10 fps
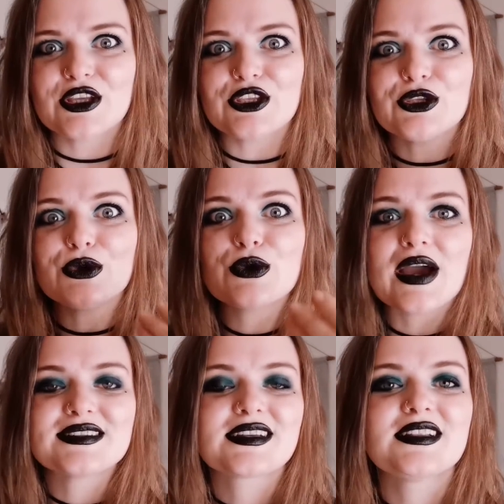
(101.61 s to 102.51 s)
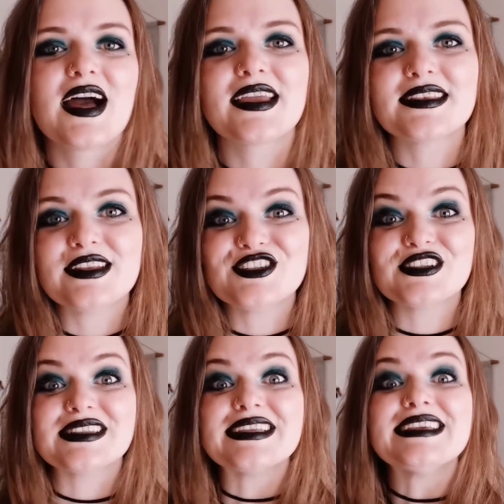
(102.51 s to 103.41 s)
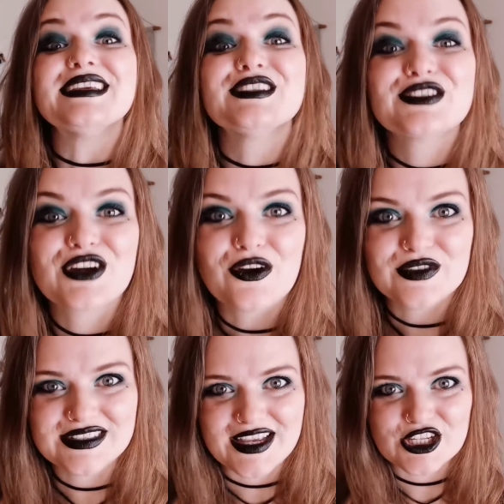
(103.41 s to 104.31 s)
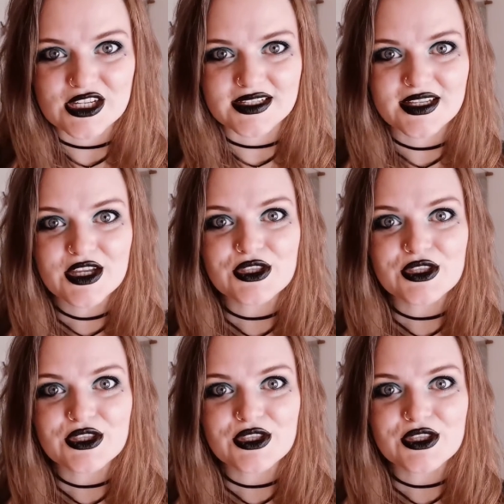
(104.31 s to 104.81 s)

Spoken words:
You as the client need to lead the conversation.